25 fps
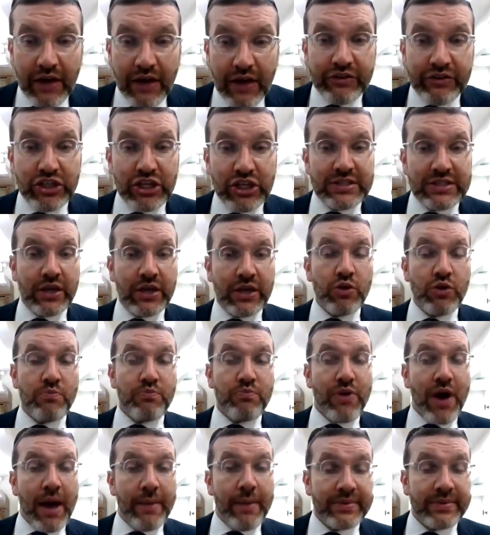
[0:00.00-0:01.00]
Just like you
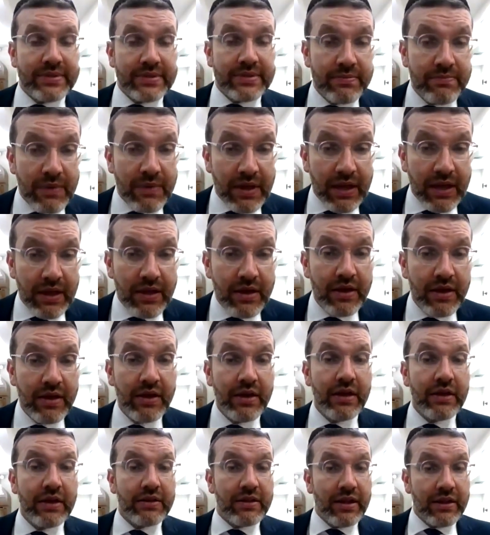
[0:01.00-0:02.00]
promised me
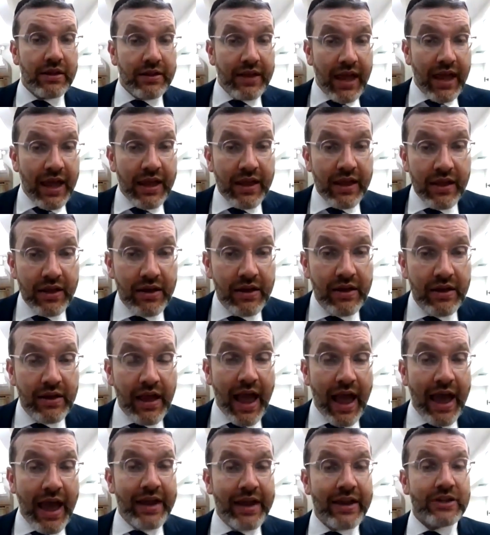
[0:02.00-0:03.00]
today,
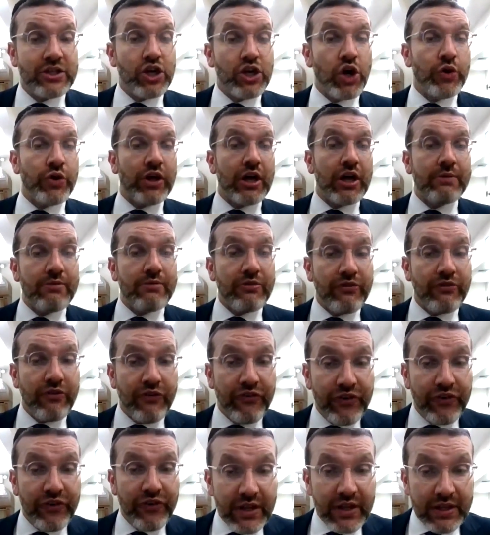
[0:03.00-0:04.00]
and it's only going to be
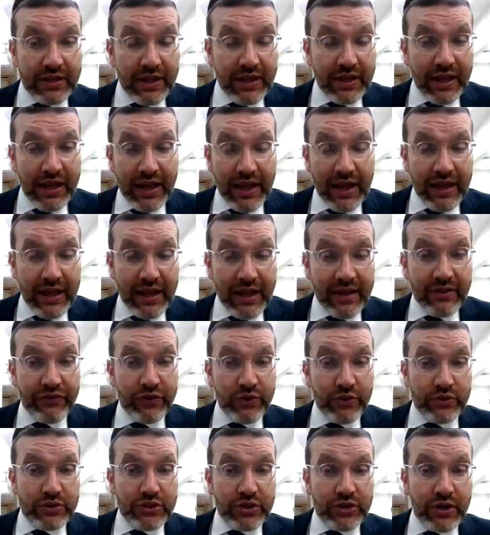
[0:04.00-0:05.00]
fulfilled in the
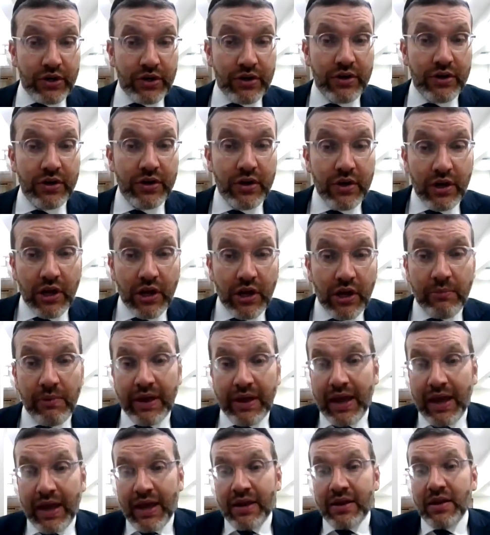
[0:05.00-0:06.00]
future.
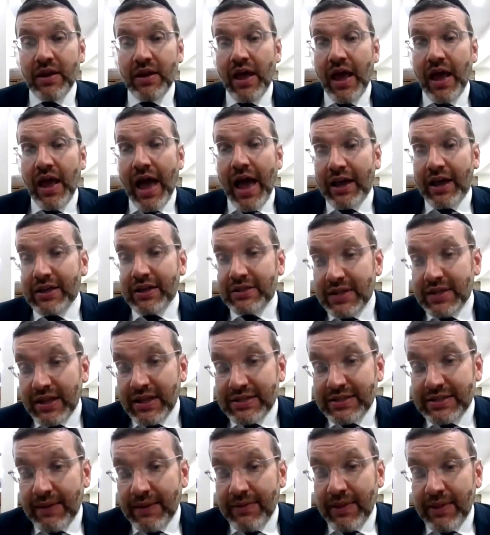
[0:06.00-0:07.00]
I could say the
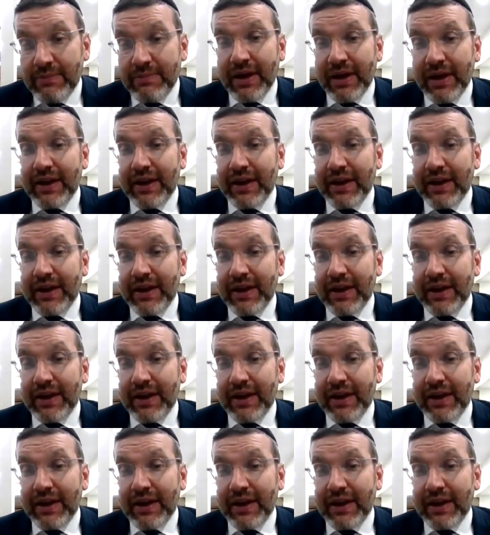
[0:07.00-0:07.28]
same thing.